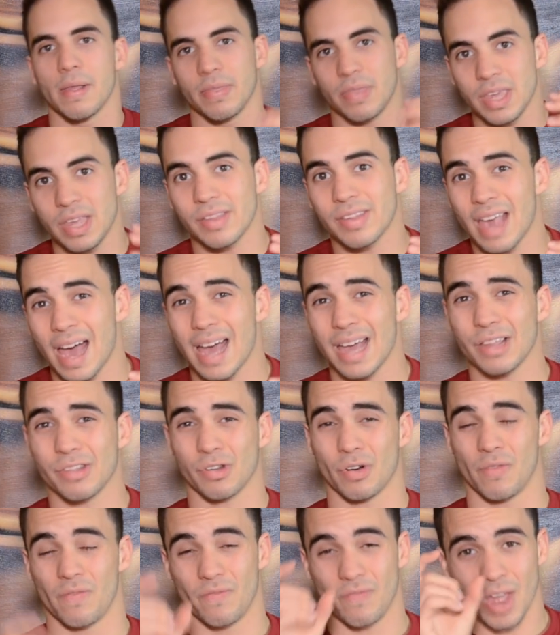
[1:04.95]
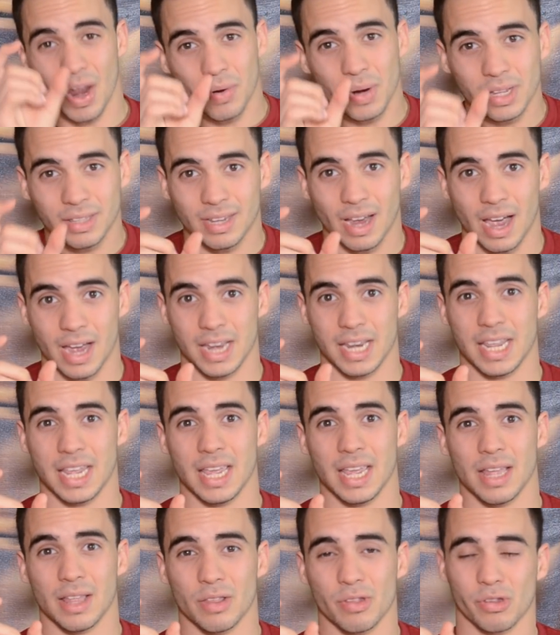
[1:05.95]
These guys are very
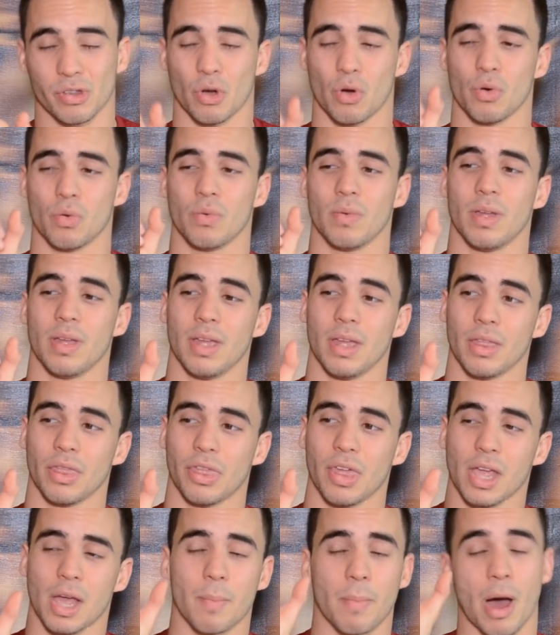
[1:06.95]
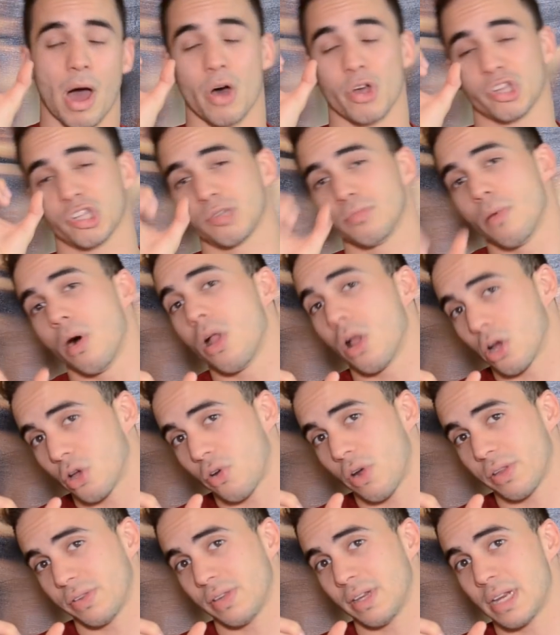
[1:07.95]
tiny, so think about how small a
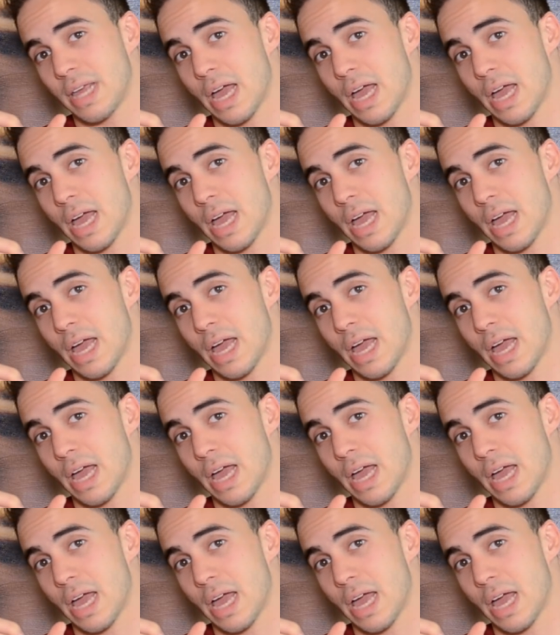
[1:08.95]
crested